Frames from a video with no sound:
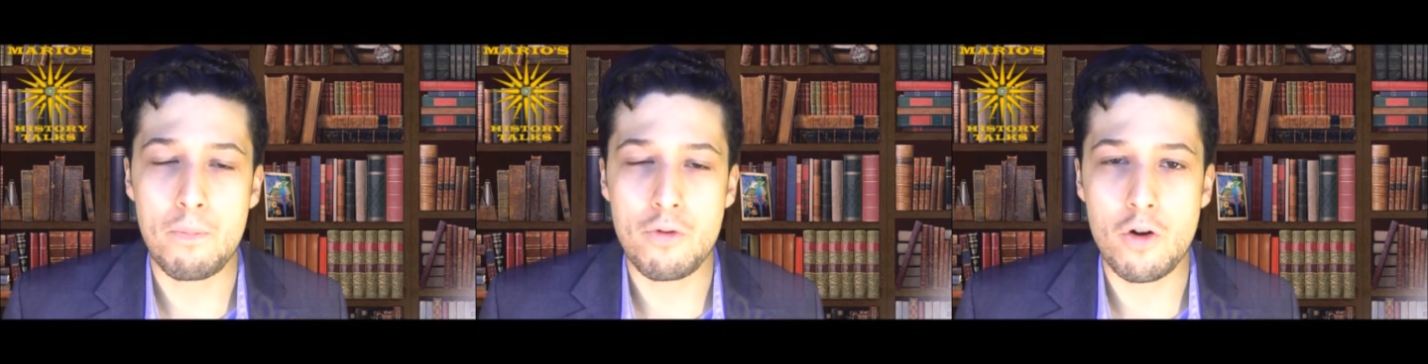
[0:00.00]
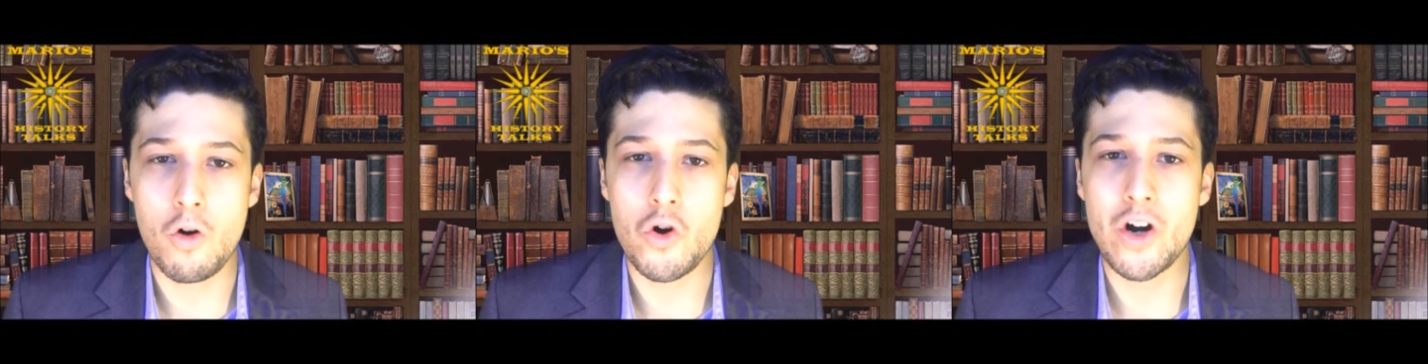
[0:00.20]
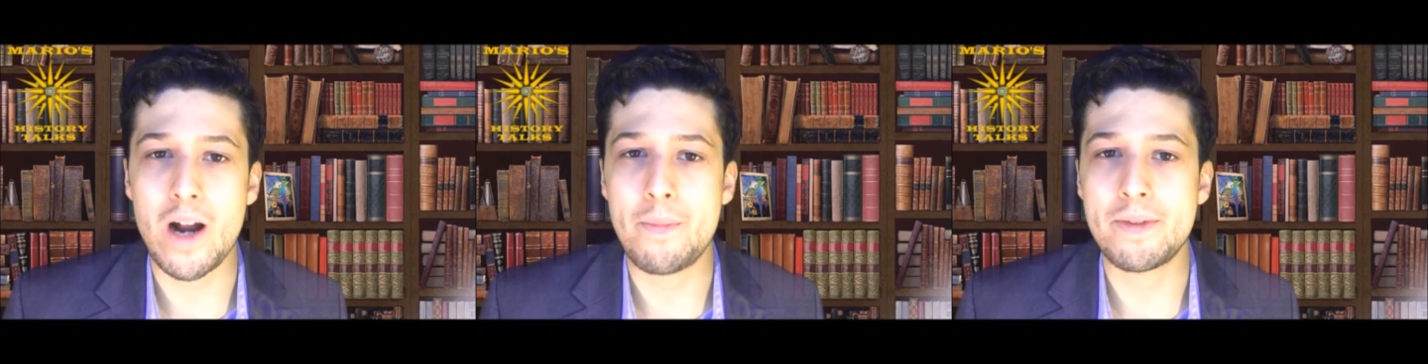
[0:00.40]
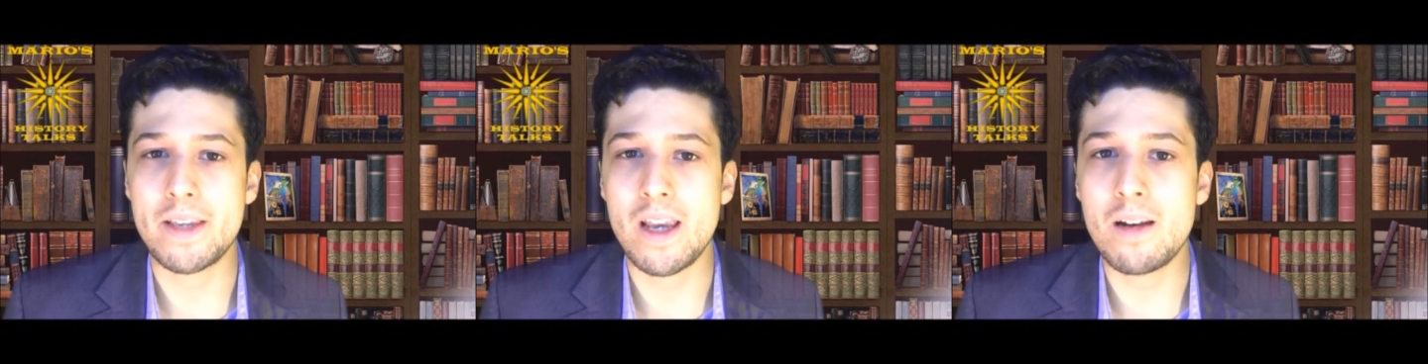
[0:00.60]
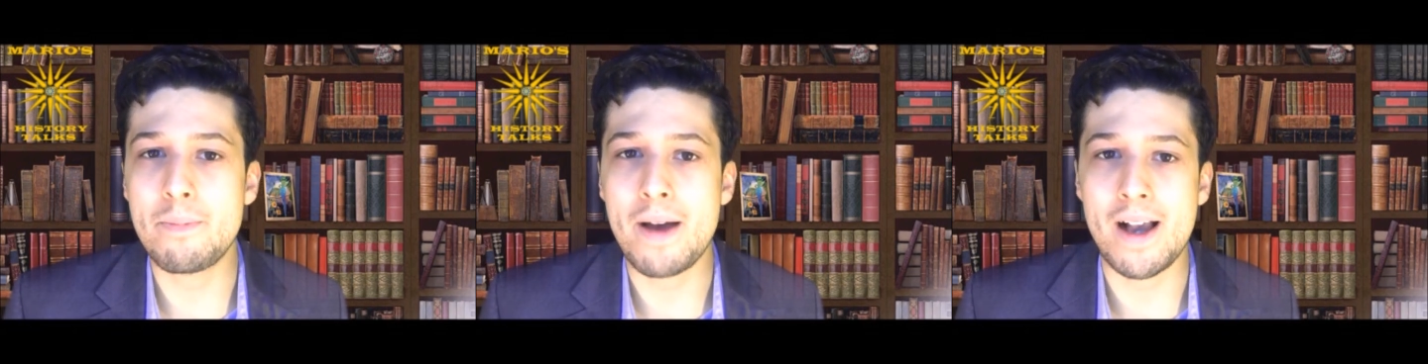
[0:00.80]

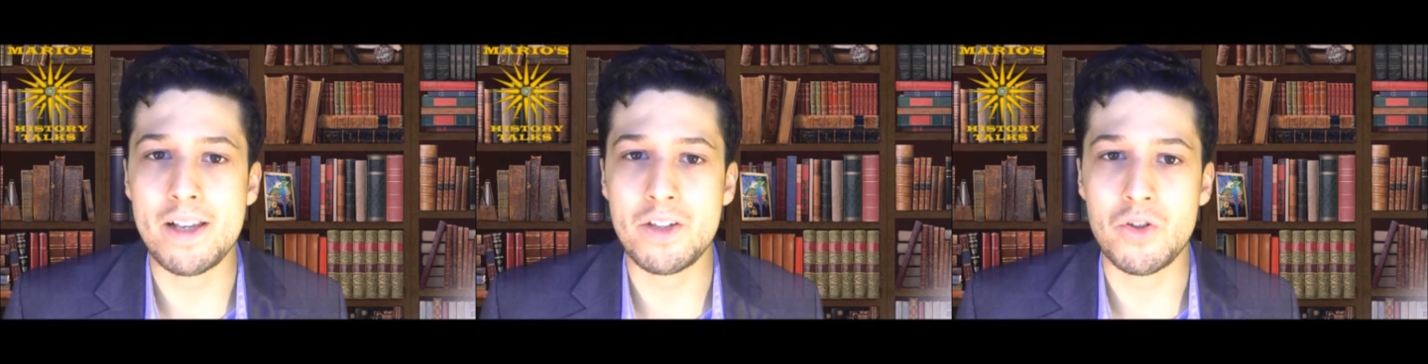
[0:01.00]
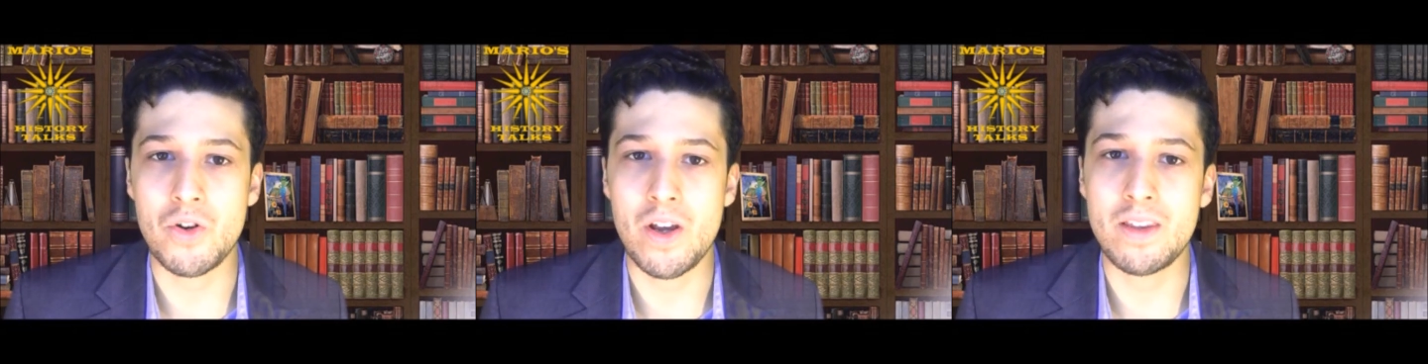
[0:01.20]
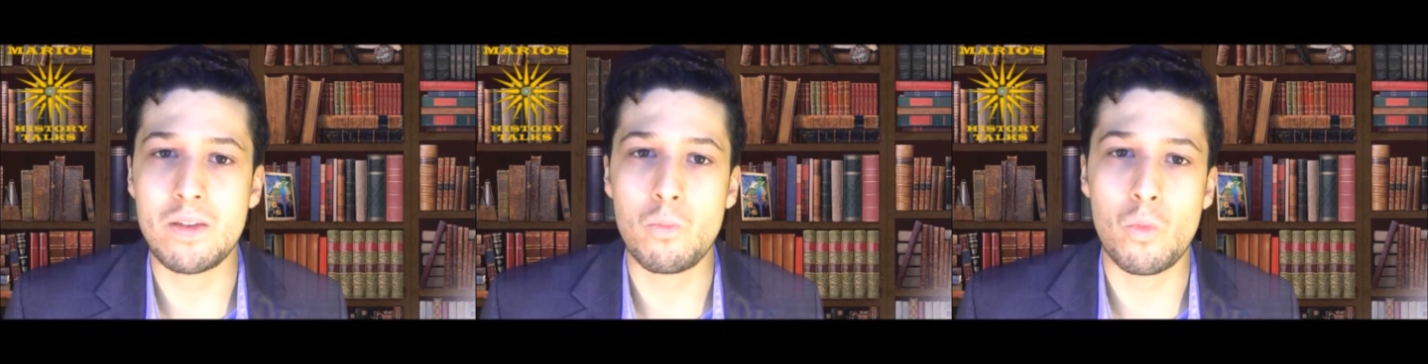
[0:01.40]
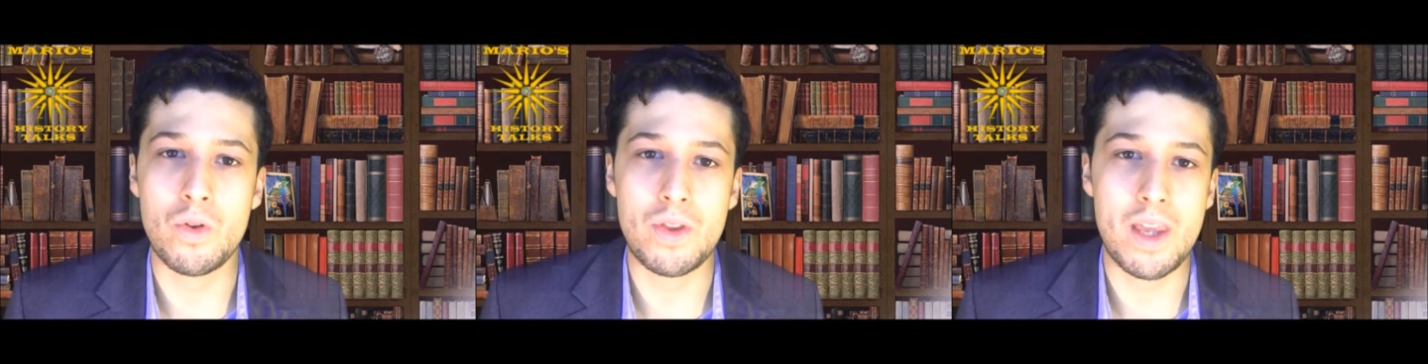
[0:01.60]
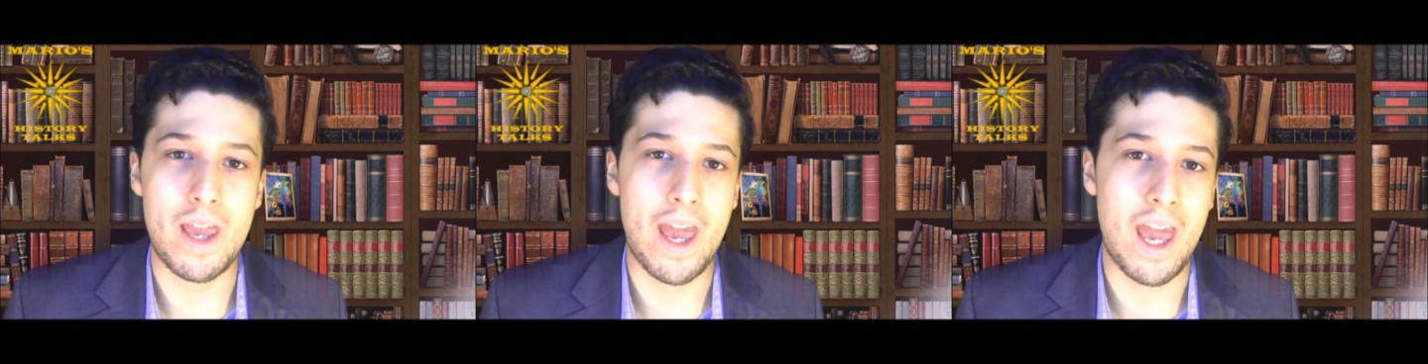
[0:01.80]
programs in Macedonia
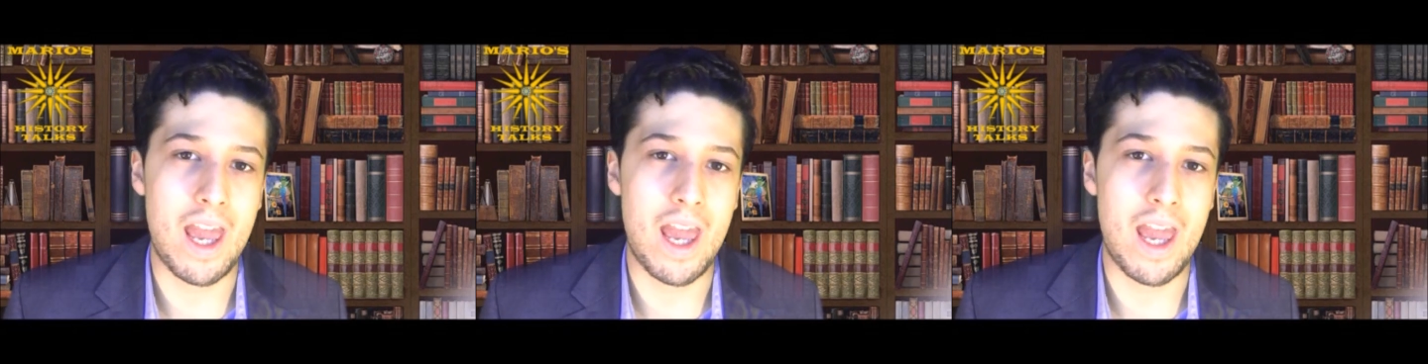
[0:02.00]
with the